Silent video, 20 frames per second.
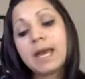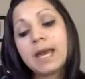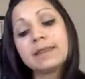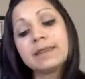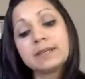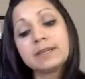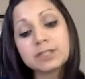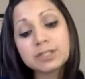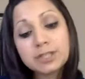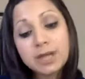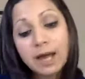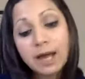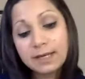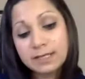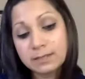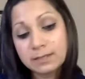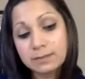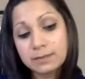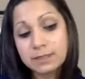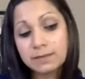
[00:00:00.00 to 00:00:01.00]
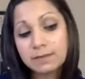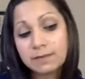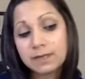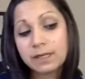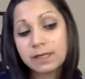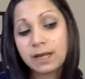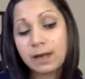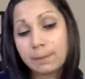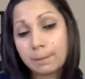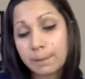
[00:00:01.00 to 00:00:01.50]
There's not a specific
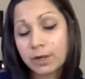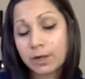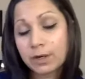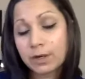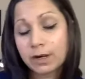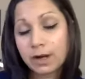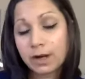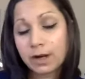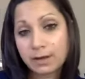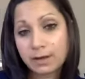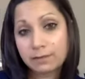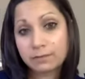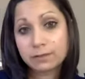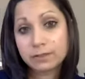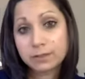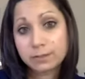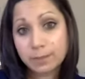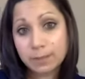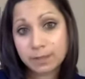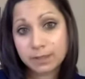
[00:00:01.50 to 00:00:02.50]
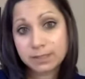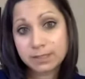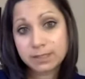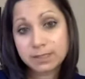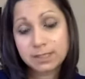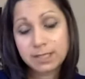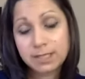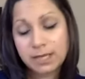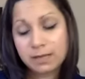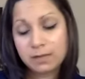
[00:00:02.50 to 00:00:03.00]
number of responses
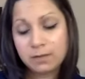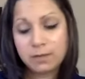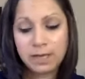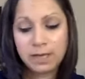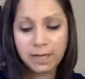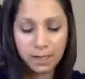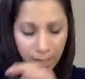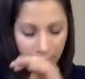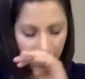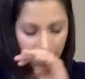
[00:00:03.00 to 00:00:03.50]
that you need